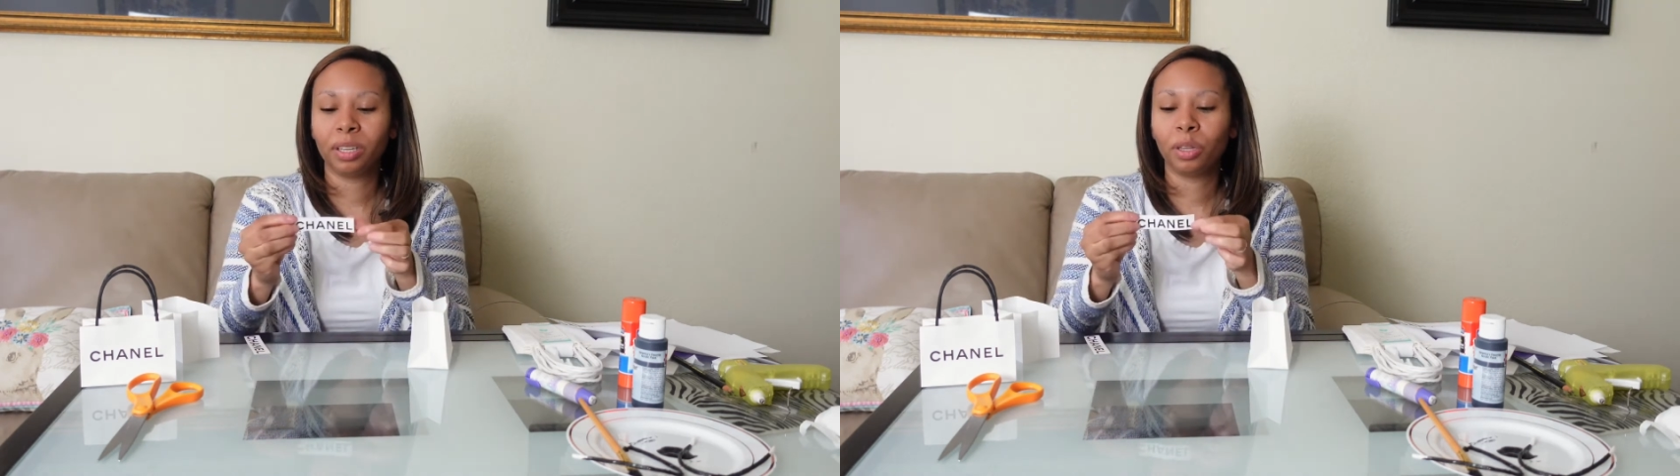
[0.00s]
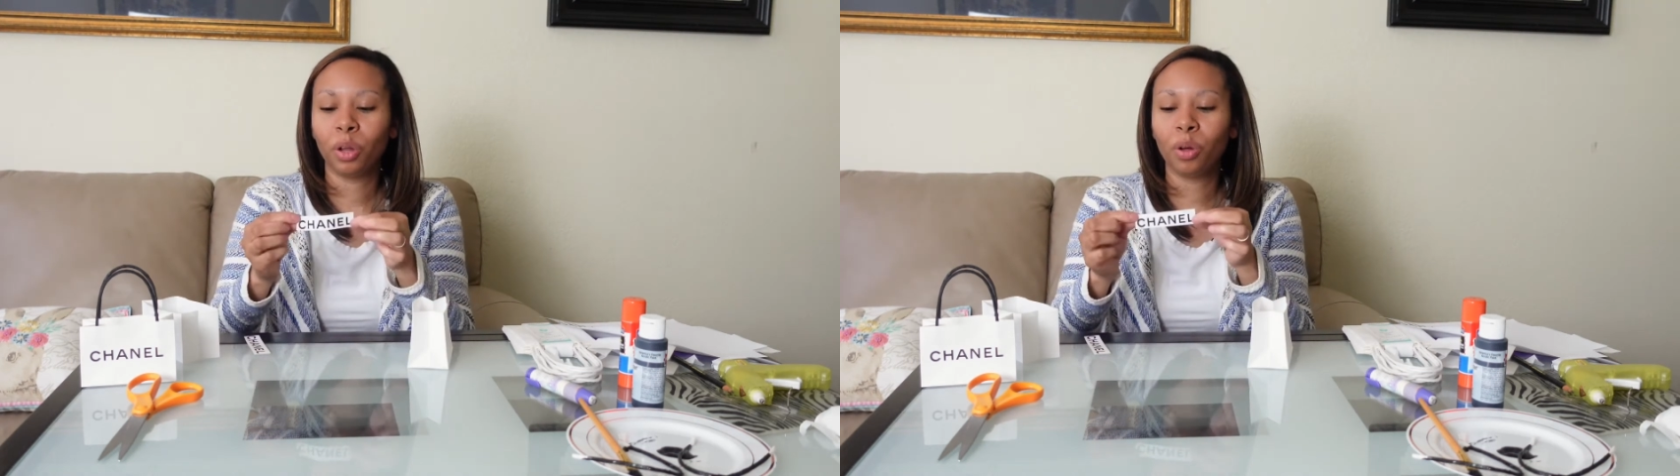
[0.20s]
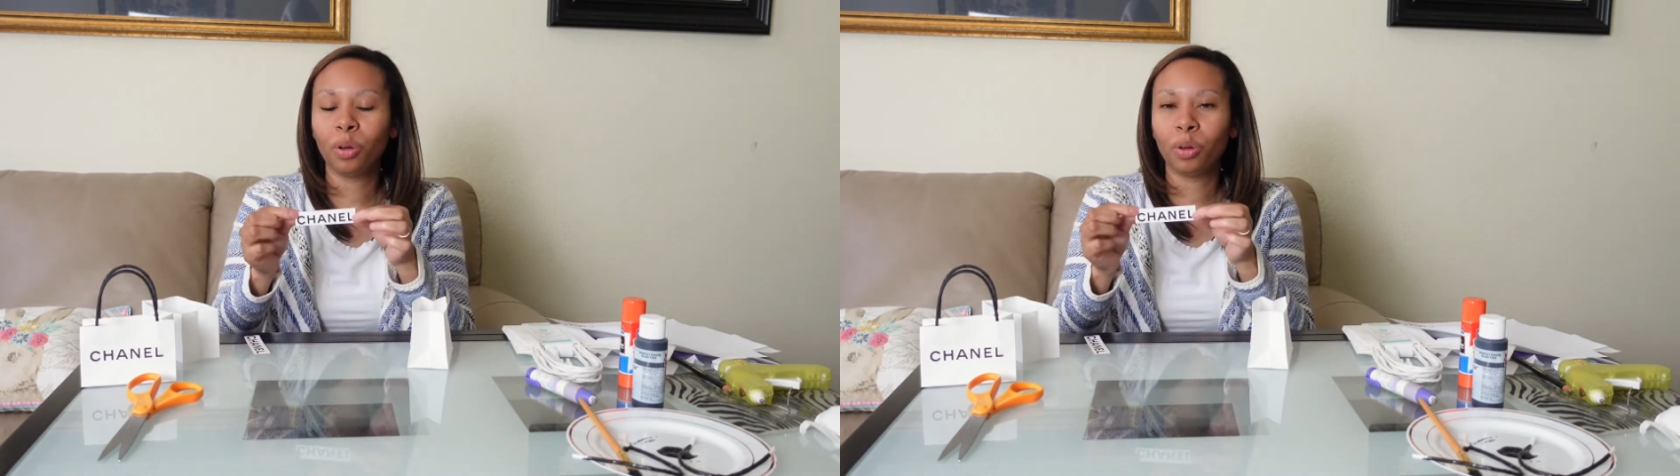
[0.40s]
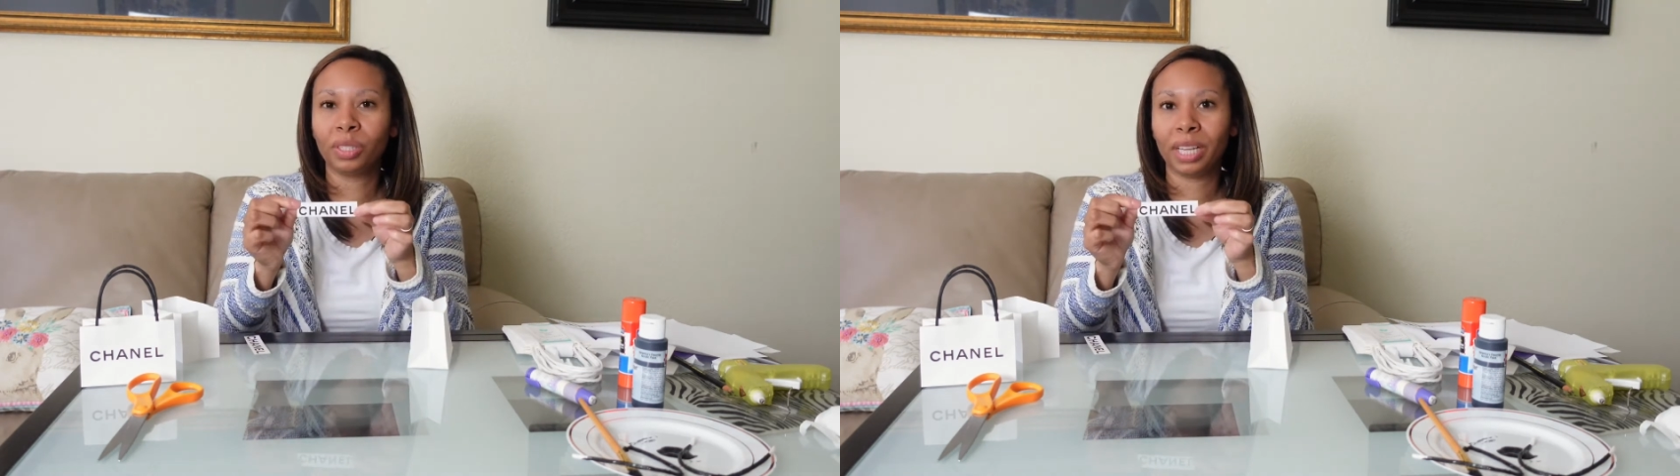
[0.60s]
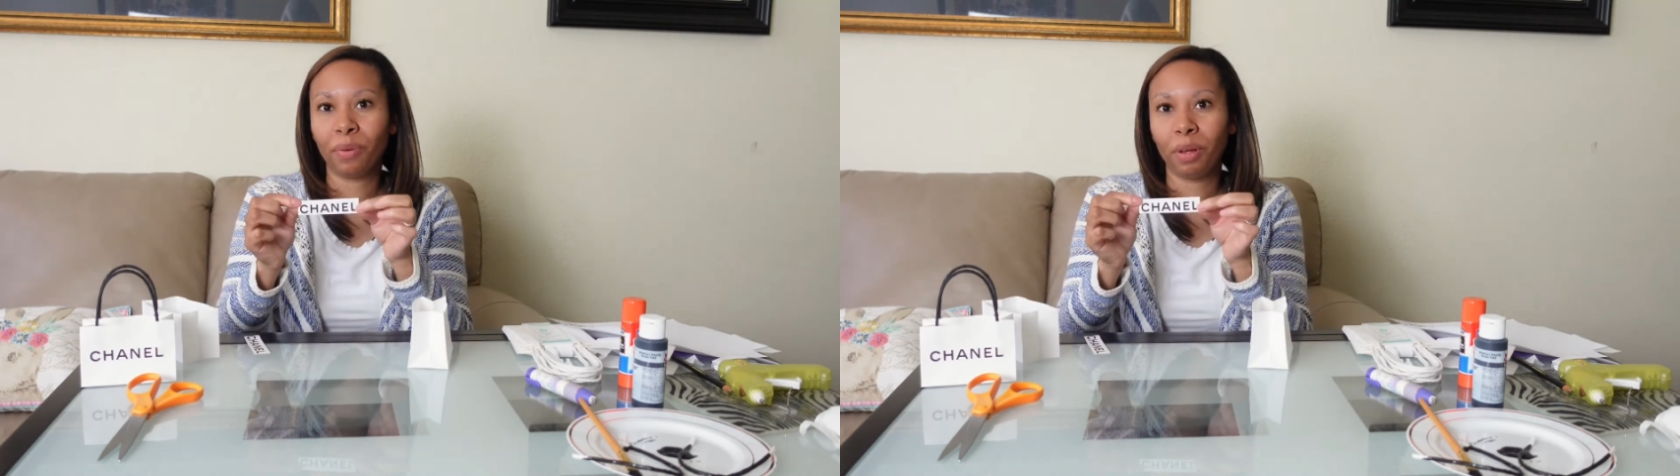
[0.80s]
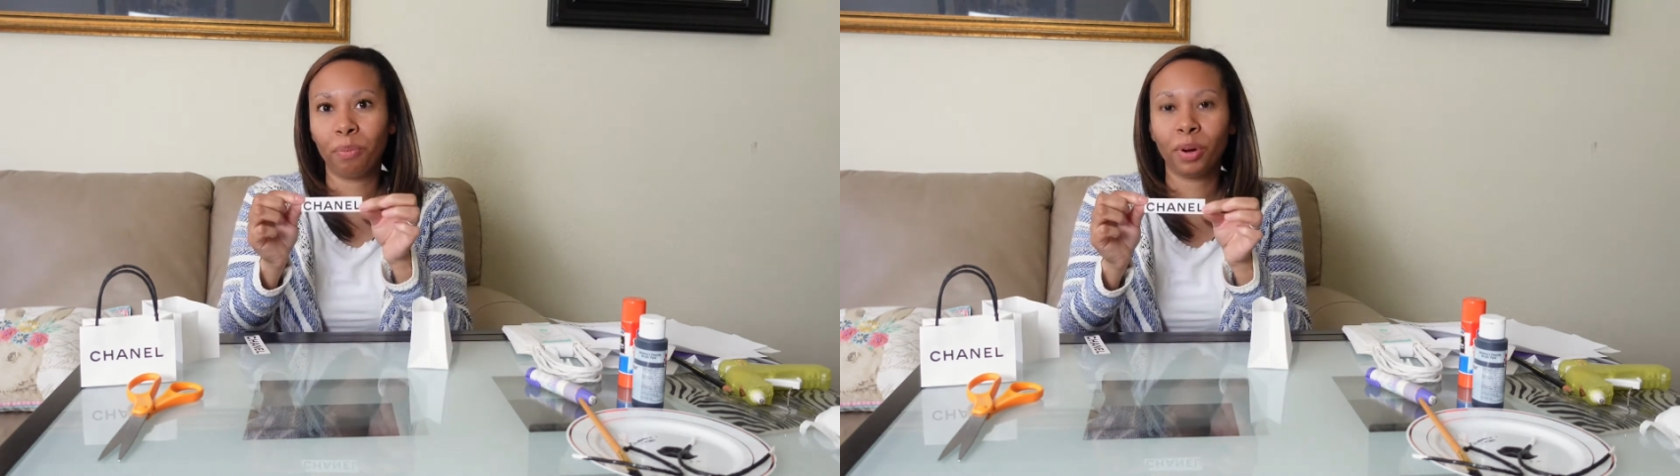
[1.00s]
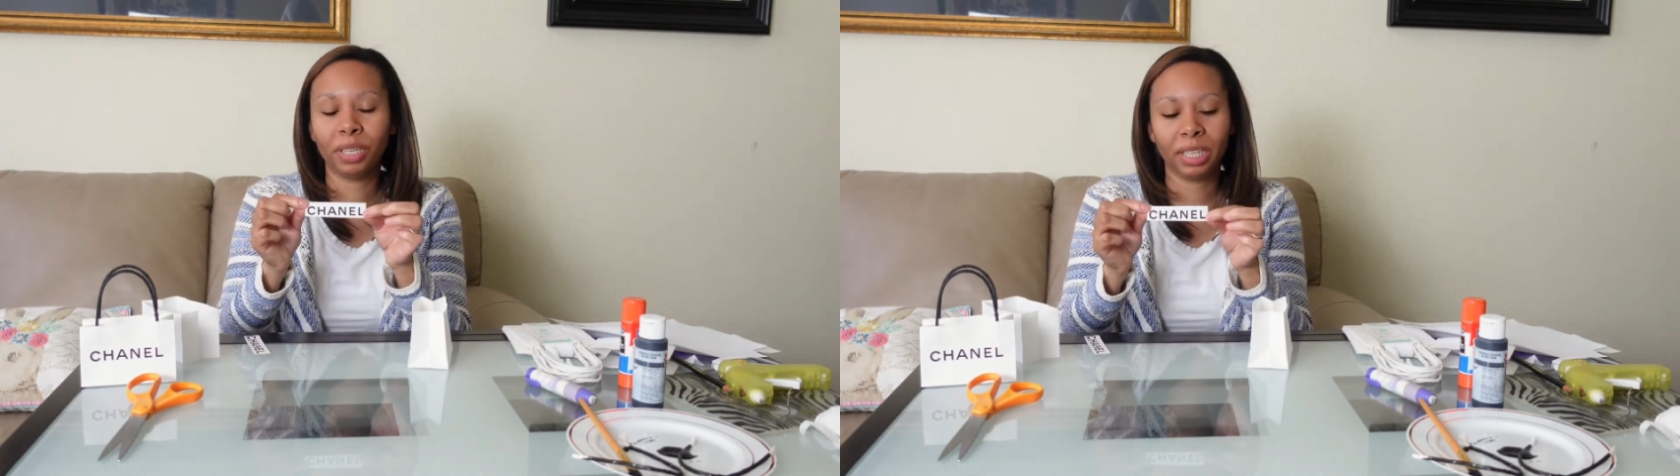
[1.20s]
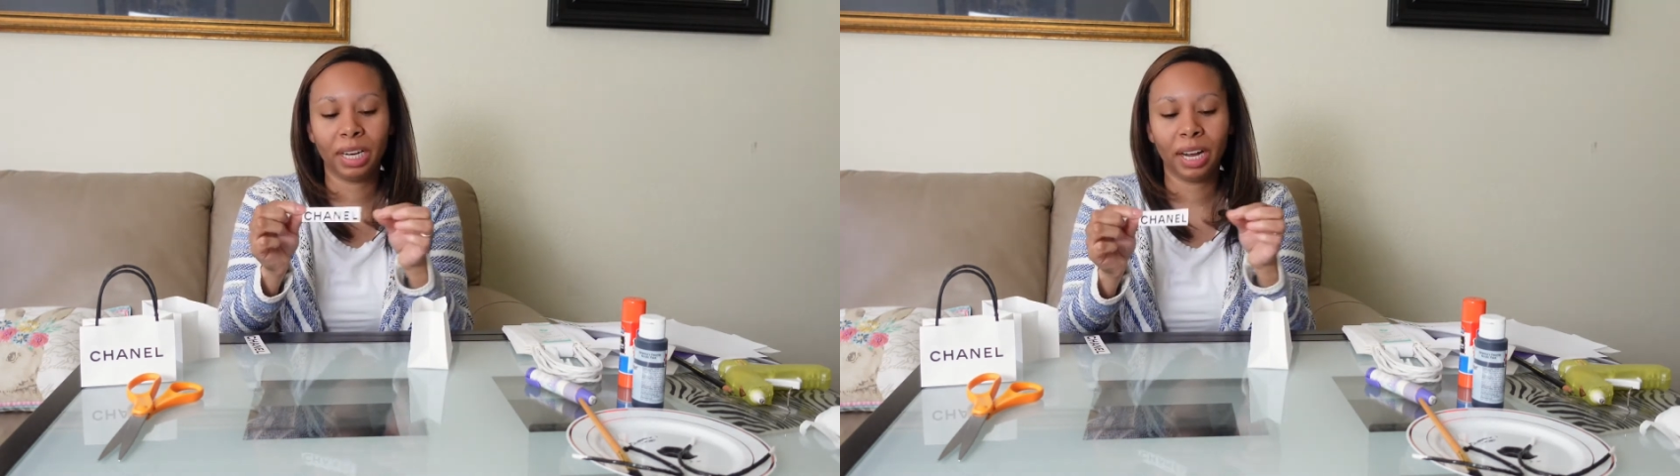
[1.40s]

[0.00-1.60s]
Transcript: logos that we printed